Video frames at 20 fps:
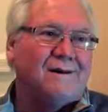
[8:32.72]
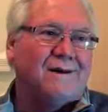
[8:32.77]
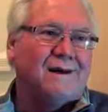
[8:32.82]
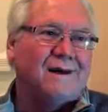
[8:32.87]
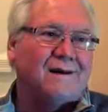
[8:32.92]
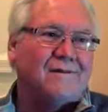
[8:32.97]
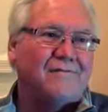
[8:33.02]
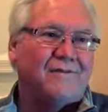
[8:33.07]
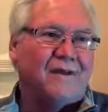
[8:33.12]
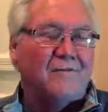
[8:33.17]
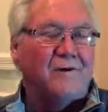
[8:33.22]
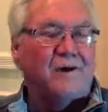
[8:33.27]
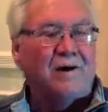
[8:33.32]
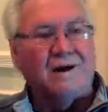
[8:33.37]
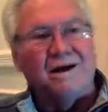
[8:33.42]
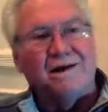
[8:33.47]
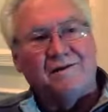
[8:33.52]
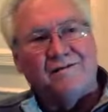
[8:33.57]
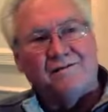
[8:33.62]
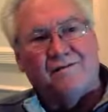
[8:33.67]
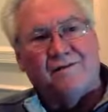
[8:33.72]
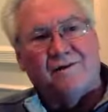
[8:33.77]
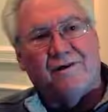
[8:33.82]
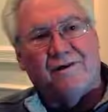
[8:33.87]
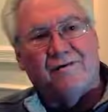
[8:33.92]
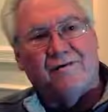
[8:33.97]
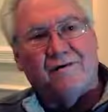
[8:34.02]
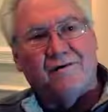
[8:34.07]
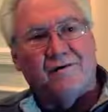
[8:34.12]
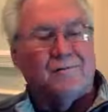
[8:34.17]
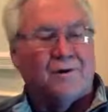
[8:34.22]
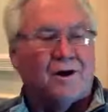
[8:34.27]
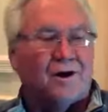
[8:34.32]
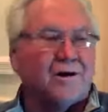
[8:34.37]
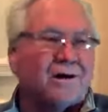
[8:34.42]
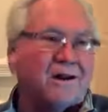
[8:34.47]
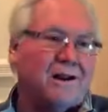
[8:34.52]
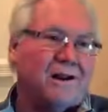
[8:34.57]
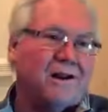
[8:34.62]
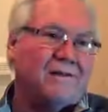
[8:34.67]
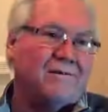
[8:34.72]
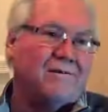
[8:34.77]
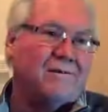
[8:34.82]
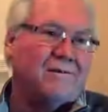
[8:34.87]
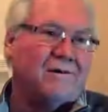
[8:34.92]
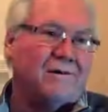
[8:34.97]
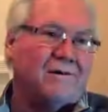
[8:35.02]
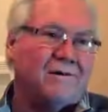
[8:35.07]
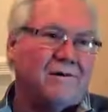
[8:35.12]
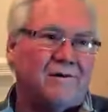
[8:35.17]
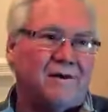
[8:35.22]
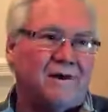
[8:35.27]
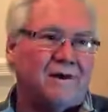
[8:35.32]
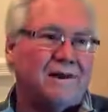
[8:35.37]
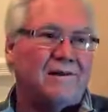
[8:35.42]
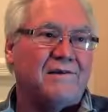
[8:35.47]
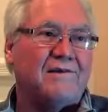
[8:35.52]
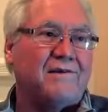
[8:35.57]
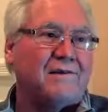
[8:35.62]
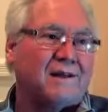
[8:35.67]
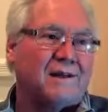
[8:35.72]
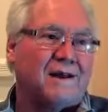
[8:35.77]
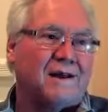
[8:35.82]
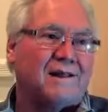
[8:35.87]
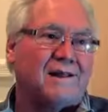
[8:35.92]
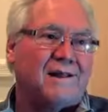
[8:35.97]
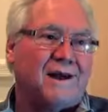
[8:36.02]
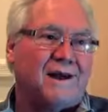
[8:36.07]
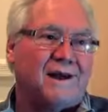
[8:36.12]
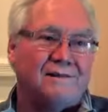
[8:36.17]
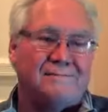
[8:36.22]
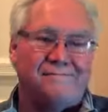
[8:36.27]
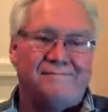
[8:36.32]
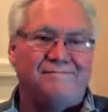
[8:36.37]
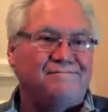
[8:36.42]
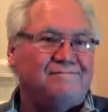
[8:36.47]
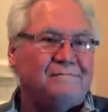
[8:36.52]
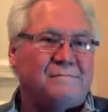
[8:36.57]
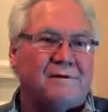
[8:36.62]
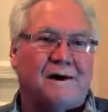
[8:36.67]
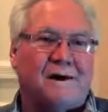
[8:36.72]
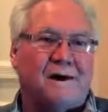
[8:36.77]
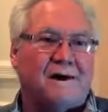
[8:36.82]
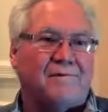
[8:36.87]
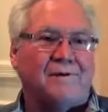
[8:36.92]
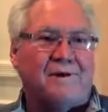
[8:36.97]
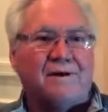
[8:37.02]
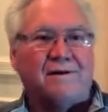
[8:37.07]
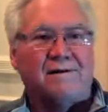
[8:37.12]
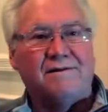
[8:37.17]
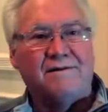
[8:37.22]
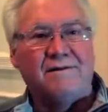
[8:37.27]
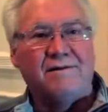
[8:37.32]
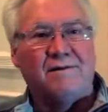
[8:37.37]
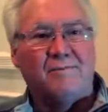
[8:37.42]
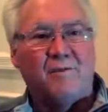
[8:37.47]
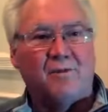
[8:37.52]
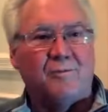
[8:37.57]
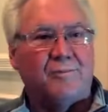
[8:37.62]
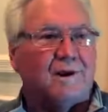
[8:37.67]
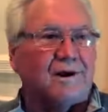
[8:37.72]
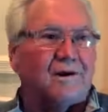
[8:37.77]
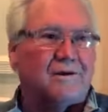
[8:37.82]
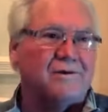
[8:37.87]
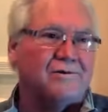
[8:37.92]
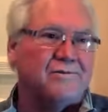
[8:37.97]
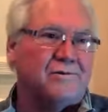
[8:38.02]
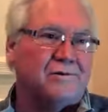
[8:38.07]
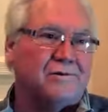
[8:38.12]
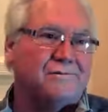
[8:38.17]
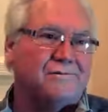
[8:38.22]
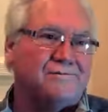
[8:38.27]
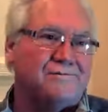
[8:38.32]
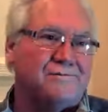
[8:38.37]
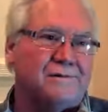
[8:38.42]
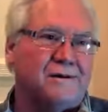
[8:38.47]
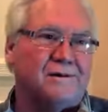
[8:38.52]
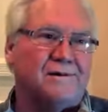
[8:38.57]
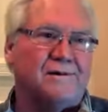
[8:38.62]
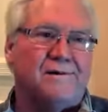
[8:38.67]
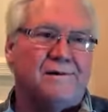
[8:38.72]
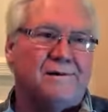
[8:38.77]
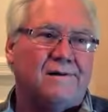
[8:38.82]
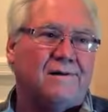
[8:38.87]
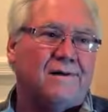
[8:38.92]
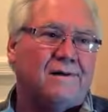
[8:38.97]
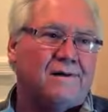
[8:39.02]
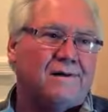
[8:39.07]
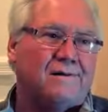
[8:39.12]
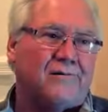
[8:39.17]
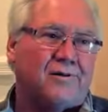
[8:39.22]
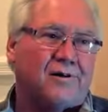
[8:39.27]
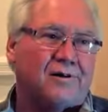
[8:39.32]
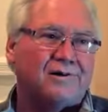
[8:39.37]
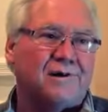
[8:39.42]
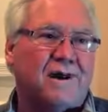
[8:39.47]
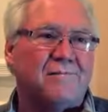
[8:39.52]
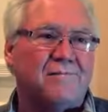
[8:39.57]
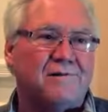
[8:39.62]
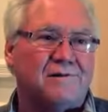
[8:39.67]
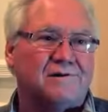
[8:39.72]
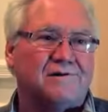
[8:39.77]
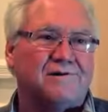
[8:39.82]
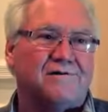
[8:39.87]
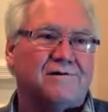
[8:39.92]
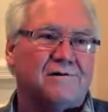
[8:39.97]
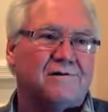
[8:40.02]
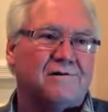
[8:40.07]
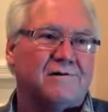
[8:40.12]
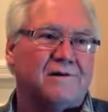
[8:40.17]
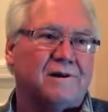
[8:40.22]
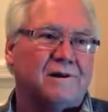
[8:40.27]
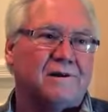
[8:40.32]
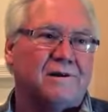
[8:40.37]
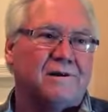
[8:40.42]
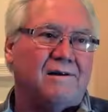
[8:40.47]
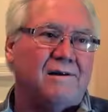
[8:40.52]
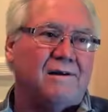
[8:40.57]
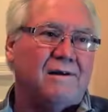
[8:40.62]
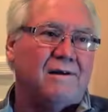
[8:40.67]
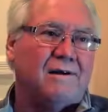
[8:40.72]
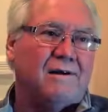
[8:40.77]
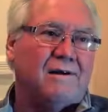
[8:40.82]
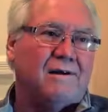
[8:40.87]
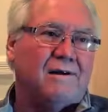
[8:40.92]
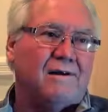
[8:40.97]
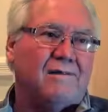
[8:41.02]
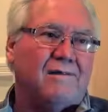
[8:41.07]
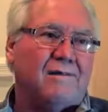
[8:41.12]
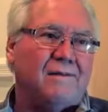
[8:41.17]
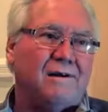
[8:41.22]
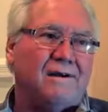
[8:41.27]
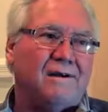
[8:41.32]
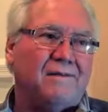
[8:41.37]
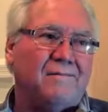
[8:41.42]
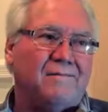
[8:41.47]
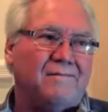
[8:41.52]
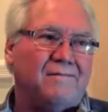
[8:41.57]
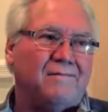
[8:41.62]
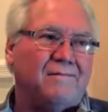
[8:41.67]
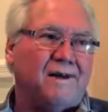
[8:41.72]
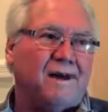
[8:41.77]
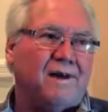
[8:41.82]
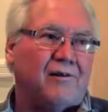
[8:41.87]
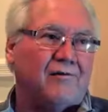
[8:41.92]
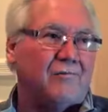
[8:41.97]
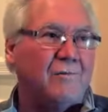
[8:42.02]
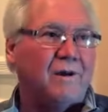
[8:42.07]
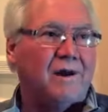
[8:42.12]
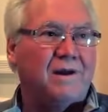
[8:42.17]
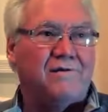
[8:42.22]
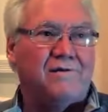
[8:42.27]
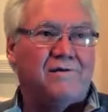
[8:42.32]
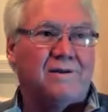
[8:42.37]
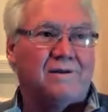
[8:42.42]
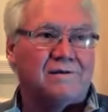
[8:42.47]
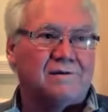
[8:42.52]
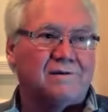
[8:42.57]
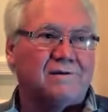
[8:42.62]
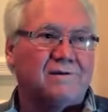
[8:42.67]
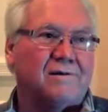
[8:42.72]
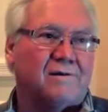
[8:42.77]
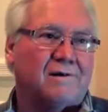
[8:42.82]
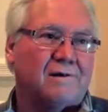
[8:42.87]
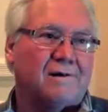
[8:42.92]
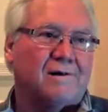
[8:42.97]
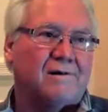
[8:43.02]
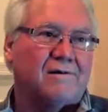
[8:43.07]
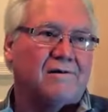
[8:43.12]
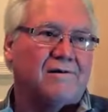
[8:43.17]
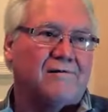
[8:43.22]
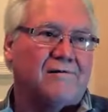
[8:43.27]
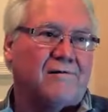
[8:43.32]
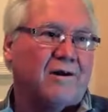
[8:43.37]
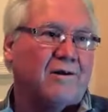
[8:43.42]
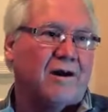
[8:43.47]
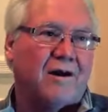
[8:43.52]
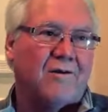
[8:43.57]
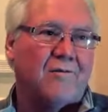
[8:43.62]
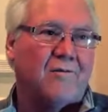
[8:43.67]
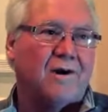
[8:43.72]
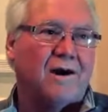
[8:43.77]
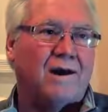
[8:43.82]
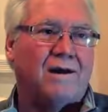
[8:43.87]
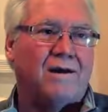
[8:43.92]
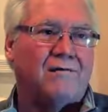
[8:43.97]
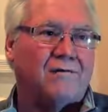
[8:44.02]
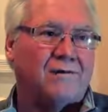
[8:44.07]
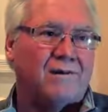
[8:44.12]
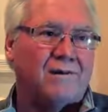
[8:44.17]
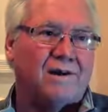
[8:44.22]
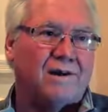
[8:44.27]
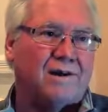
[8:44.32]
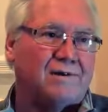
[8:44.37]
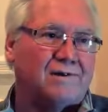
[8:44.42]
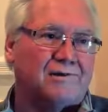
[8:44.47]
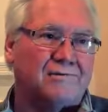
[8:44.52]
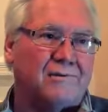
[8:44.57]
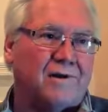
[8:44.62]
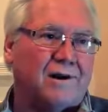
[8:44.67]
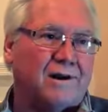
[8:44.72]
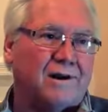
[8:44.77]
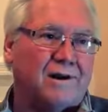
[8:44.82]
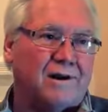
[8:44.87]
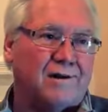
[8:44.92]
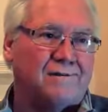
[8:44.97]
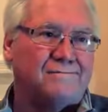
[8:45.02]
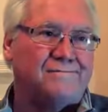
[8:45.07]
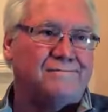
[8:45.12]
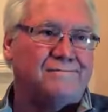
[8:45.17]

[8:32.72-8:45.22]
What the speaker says: And if they want to get involved in the marketing or anything like that, I think more power to them. But as far as I'm concerned, the health benefits are far outweigh everything else right now.